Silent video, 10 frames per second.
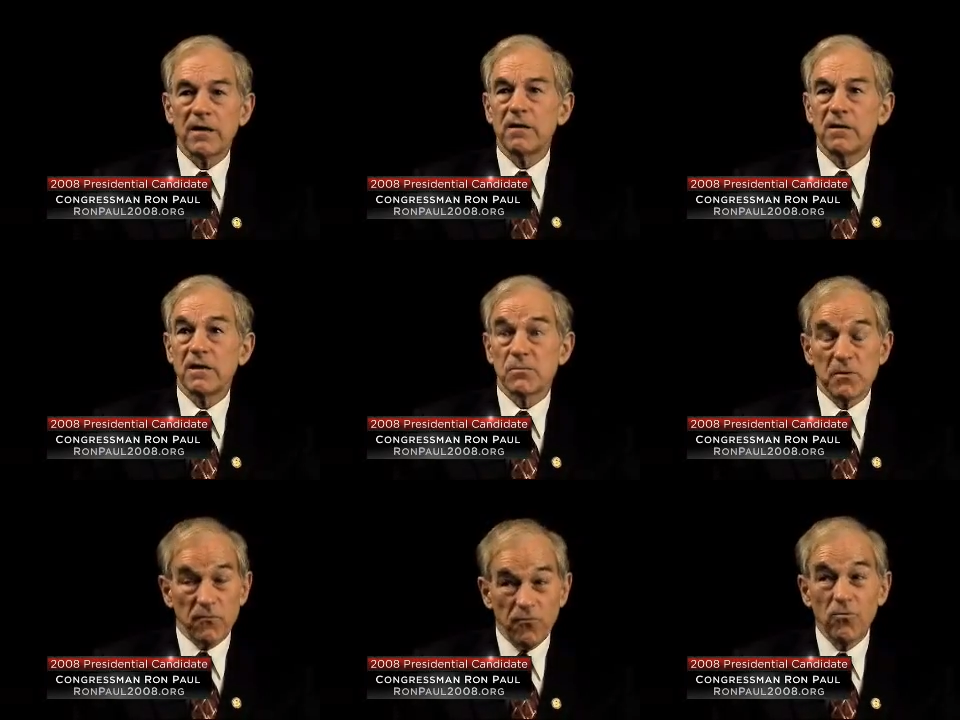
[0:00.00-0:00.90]
into this
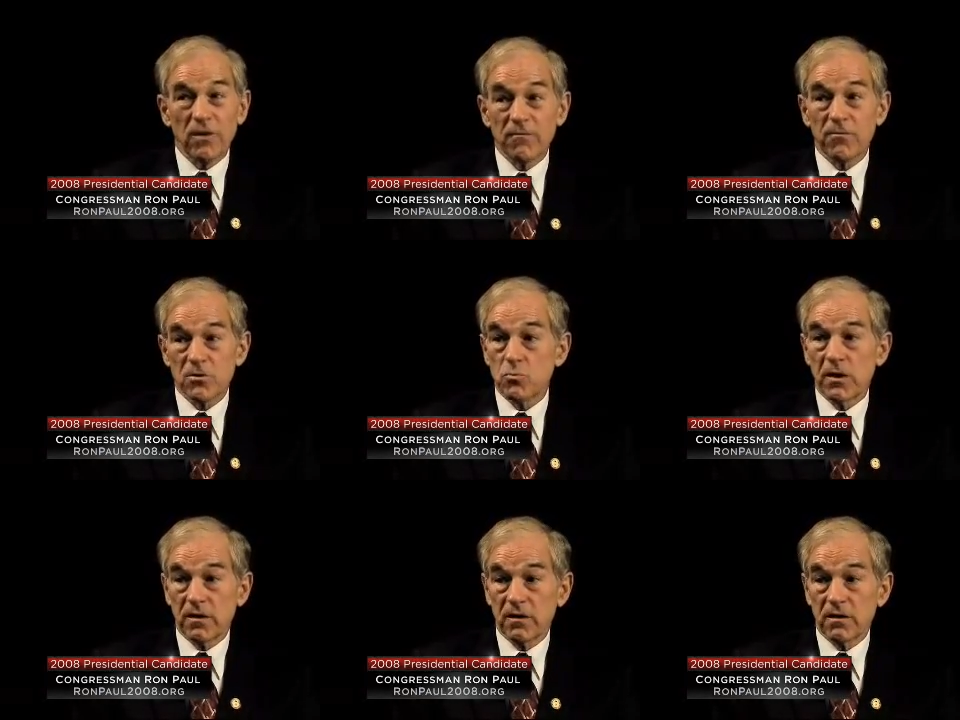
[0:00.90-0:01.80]
before I first
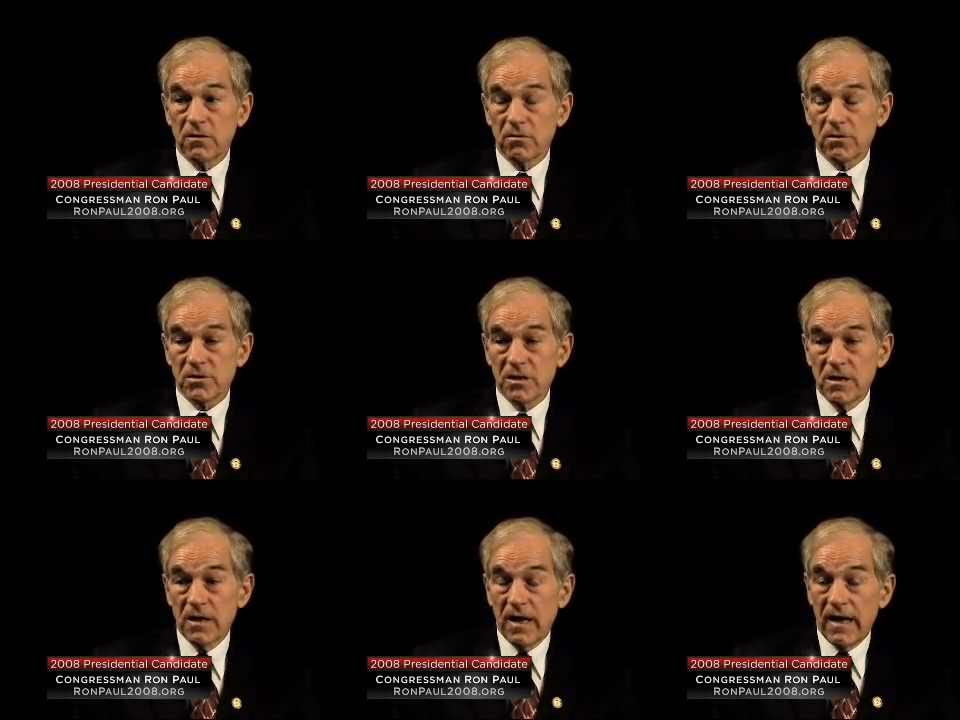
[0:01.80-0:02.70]
went to Congress,
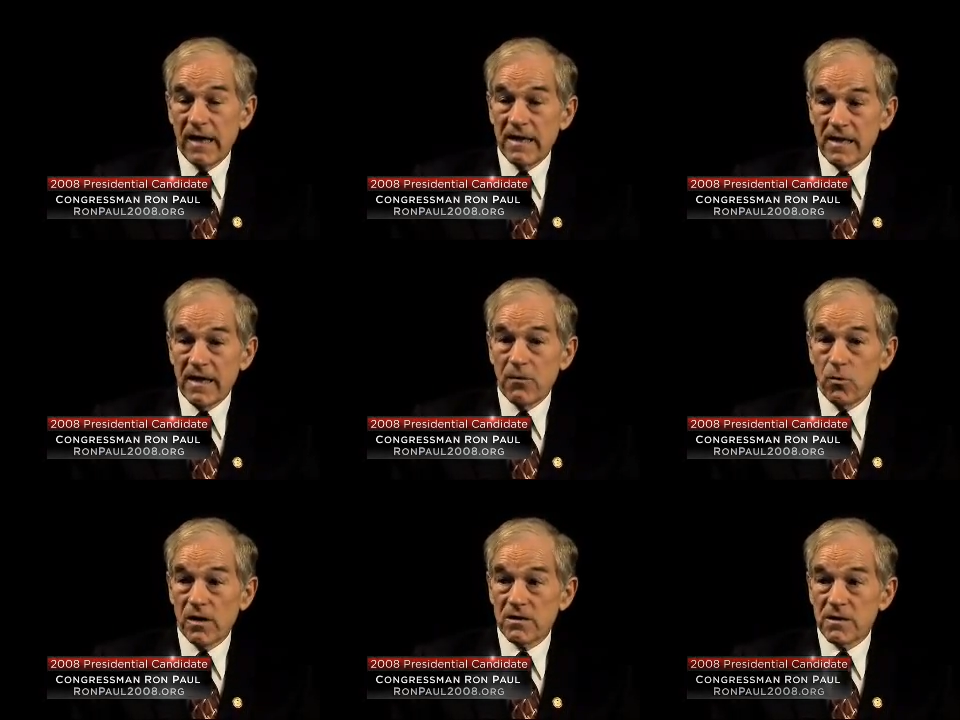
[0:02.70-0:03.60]
and it
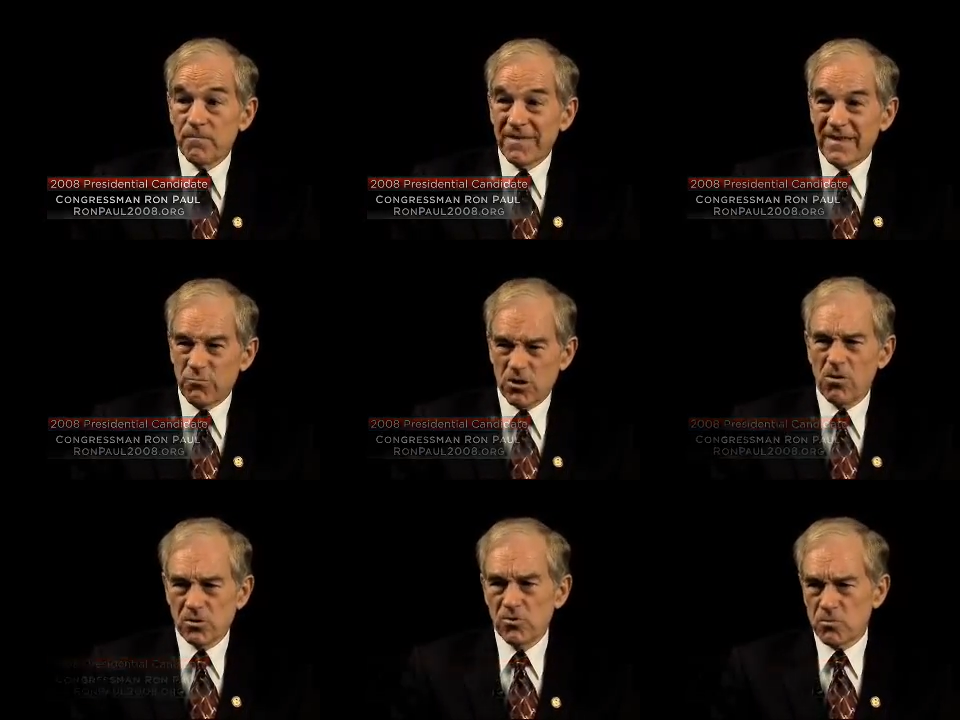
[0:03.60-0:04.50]
was
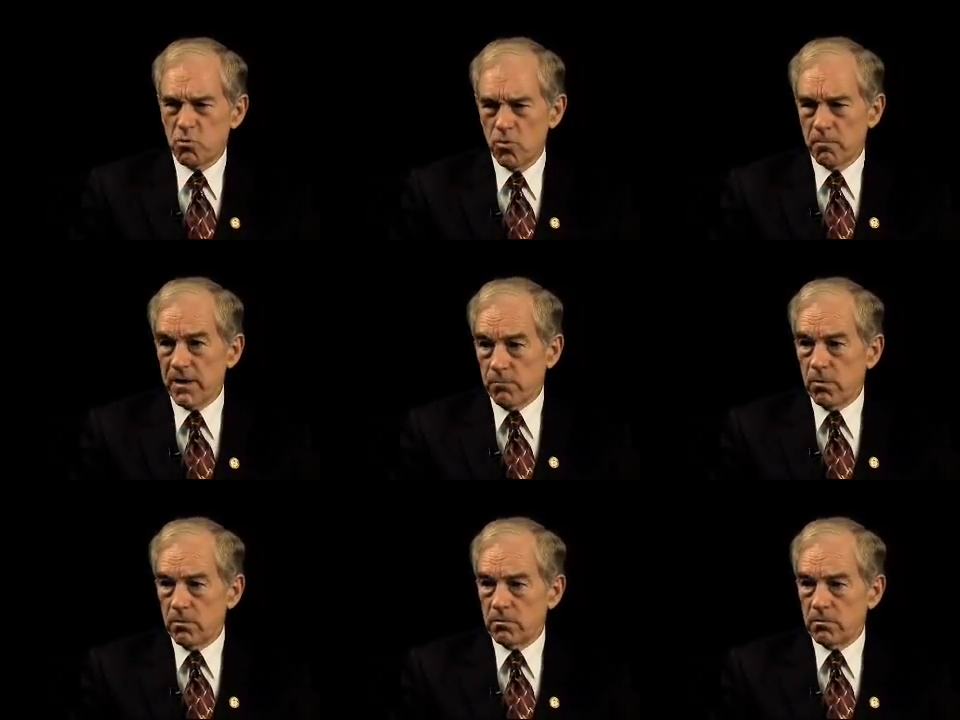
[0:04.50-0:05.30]
always those poor people.